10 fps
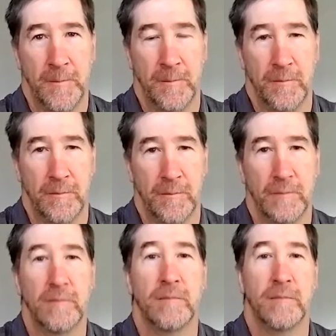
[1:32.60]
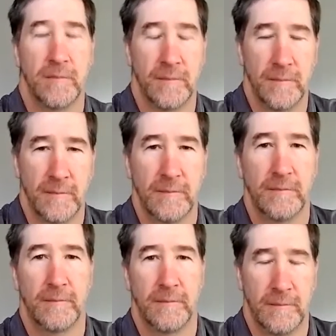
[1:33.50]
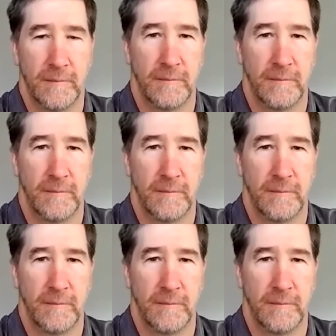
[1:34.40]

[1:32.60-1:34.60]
(silent)